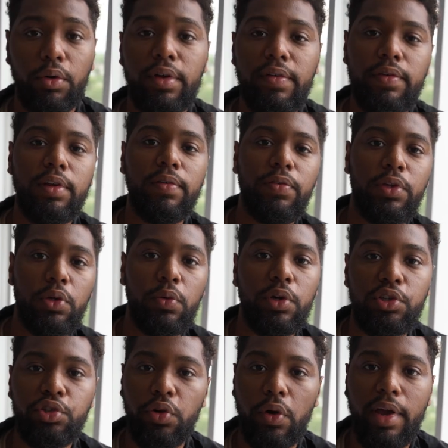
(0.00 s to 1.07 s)
or even if you
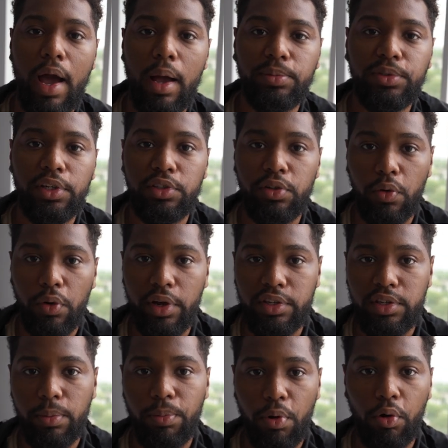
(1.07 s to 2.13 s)
enjoy
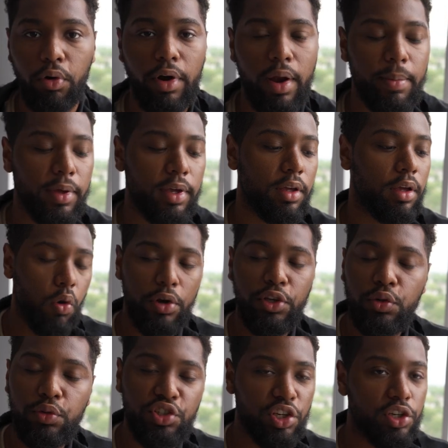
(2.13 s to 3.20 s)
object-oriented programming, or
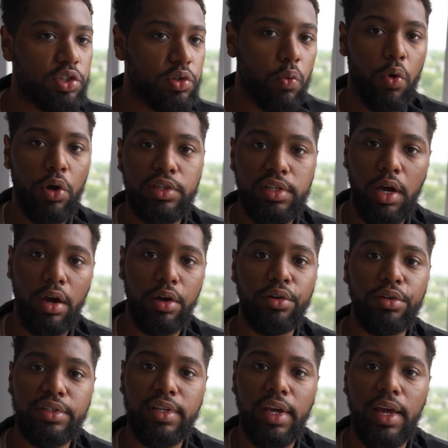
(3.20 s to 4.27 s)
you just want to
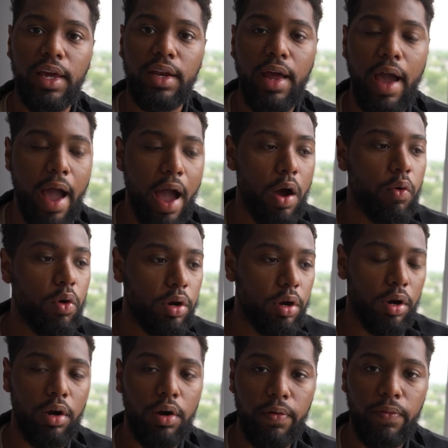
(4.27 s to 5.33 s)
understand how on
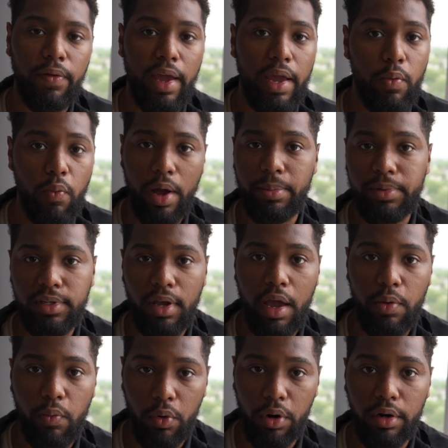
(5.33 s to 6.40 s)
earth a
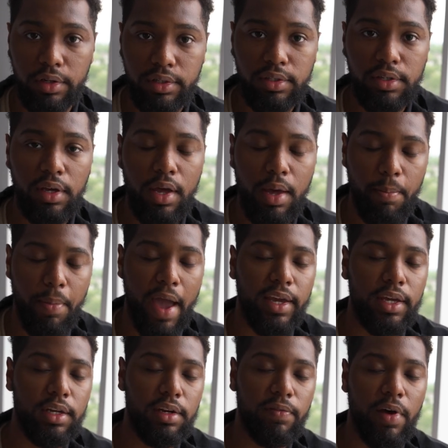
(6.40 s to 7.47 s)
website works,
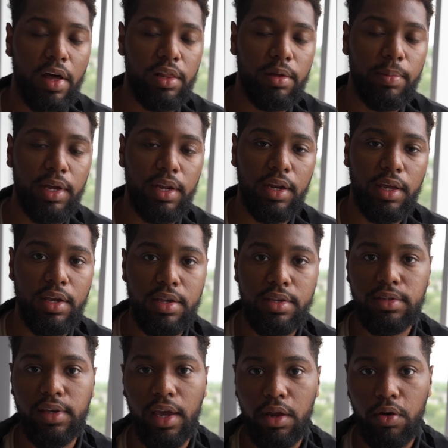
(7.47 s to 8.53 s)
backend development
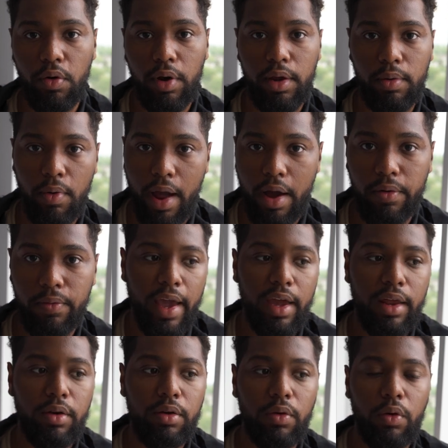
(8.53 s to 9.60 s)
is a great route.
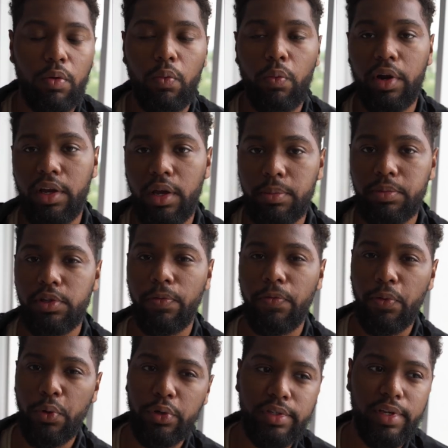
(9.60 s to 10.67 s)
And when it comes to
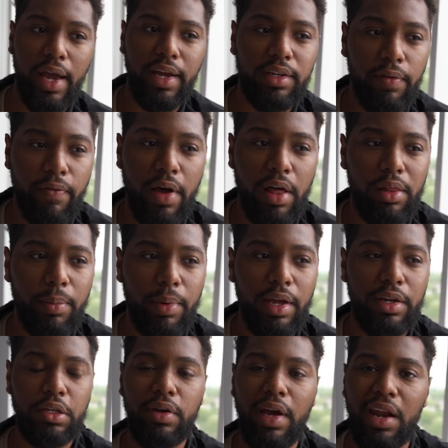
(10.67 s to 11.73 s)
full stack
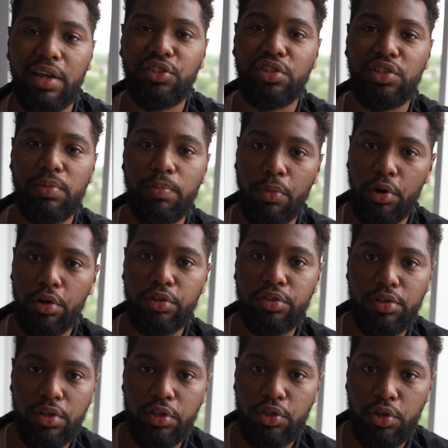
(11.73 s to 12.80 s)
development, you kind of just
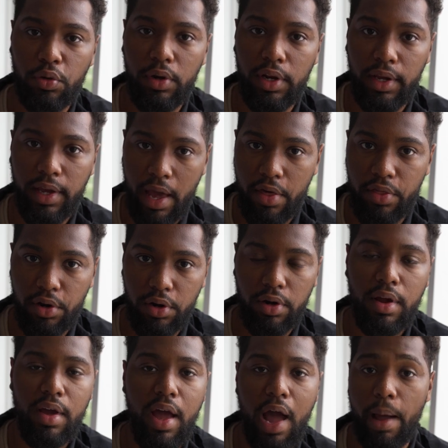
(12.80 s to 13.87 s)
merge the two
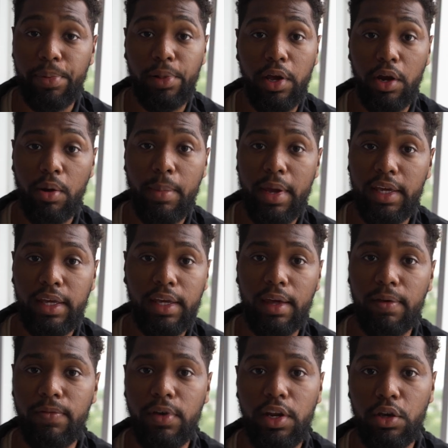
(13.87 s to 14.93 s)
together. I plan on making
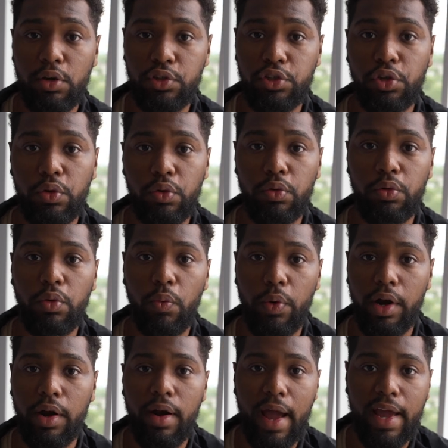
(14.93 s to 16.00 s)
a video soon
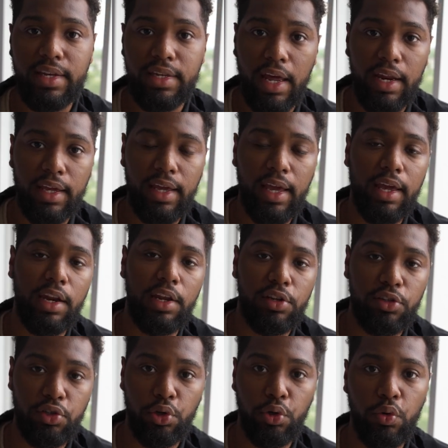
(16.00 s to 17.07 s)
where I dedicate
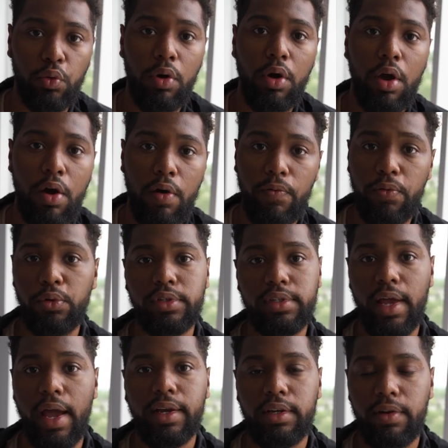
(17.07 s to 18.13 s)
it to full
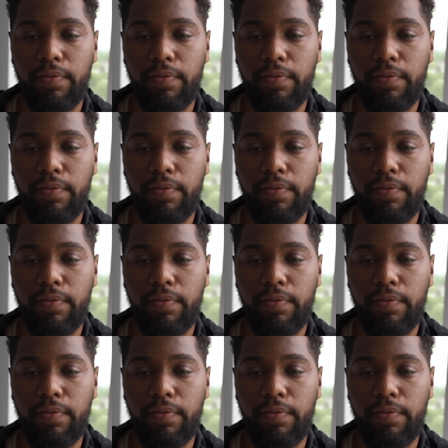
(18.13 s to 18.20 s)
stack